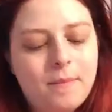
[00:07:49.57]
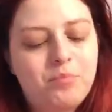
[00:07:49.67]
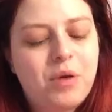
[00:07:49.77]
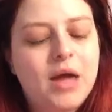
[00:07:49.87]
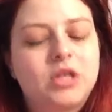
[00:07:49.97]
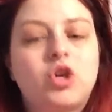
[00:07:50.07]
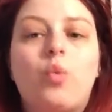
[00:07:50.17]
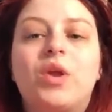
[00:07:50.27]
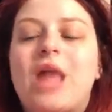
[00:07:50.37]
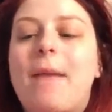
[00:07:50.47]
but
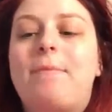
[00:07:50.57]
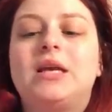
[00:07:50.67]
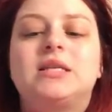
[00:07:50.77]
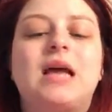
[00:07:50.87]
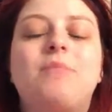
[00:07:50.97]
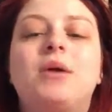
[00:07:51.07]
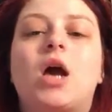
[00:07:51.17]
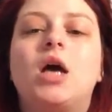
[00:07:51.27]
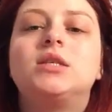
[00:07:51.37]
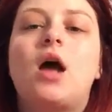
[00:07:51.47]
with that being said,
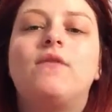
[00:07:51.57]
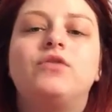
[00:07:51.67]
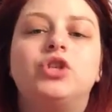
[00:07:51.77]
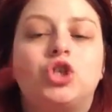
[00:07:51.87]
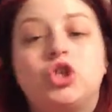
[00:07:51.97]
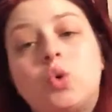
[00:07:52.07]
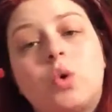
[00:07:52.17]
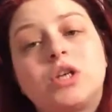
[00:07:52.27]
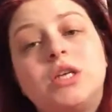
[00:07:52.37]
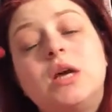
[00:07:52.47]
because of the
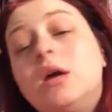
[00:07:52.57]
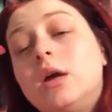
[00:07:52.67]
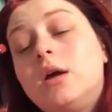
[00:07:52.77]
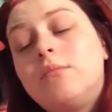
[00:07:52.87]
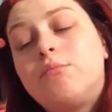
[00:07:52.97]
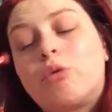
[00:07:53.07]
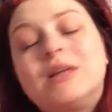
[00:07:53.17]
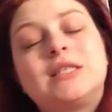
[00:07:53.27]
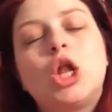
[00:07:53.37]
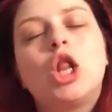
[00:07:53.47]
short
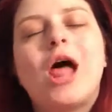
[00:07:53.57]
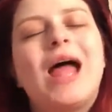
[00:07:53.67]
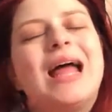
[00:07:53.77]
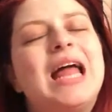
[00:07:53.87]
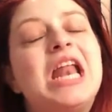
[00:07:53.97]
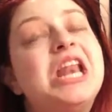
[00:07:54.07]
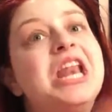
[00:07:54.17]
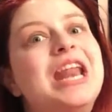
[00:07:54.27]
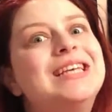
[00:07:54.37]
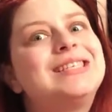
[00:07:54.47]

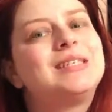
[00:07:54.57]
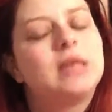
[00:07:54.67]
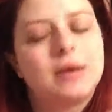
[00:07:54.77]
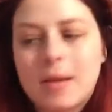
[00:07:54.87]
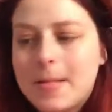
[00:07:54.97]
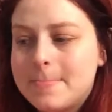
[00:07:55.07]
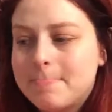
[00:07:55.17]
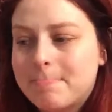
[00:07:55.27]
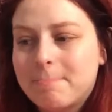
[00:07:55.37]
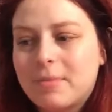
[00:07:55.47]
bristleness
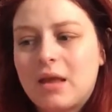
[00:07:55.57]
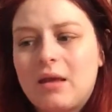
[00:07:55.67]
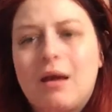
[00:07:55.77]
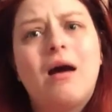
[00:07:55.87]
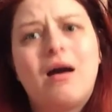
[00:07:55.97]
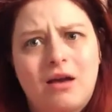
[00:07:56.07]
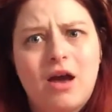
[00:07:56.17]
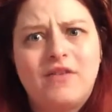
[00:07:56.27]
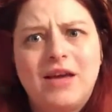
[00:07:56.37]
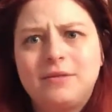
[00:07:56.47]

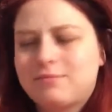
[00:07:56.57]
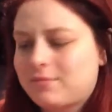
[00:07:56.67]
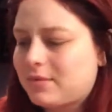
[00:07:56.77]
of it